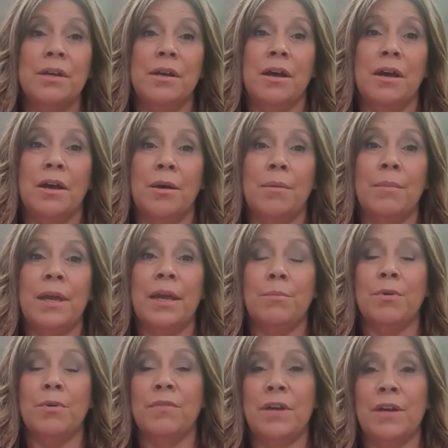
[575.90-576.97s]
um, and
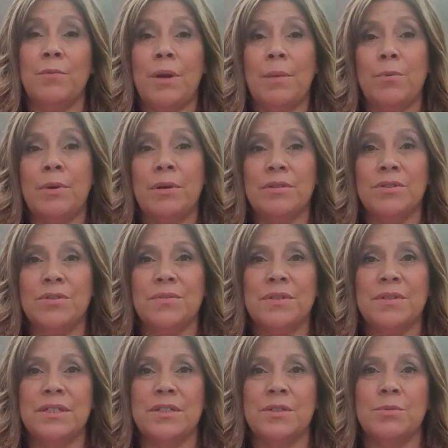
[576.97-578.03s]
provide wraparound
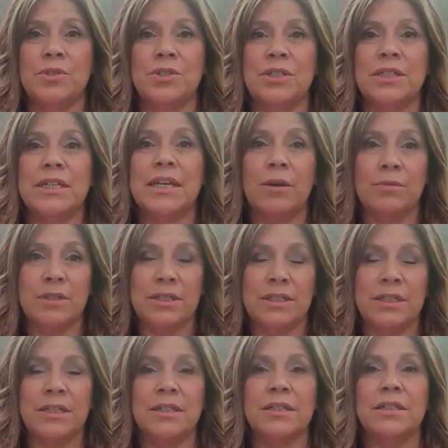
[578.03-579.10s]
services, which is
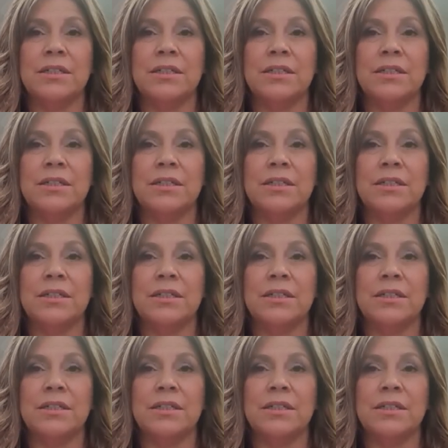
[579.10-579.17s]
counseling,